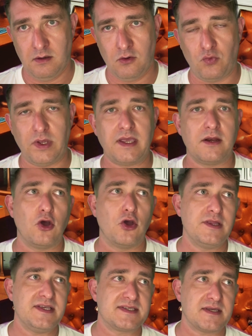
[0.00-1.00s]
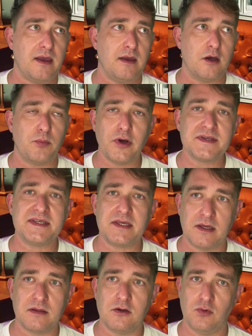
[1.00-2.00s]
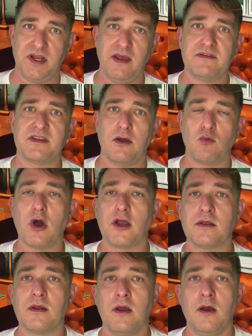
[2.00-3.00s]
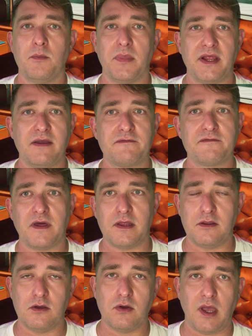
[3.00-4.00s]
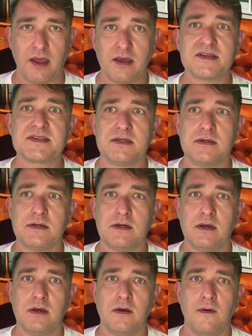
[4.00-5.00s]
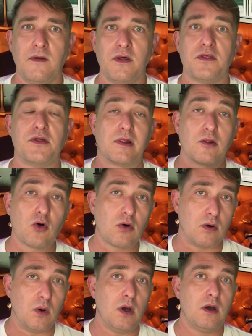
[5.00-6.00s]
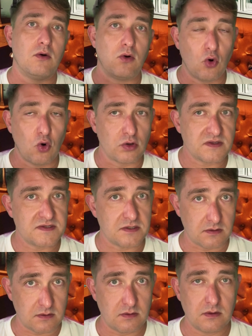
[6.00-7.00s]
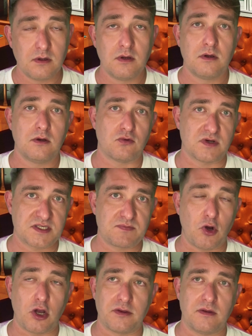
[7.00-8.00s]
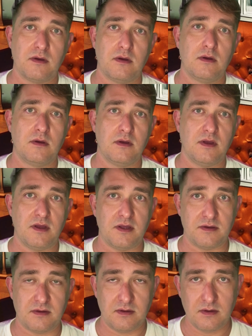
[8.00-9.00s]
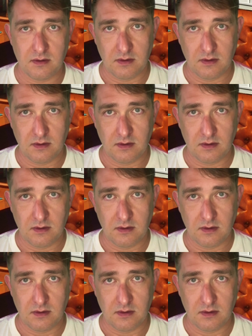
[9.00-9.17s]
We can only say a person can do whatever they want, but if they do X, the law ought to respond in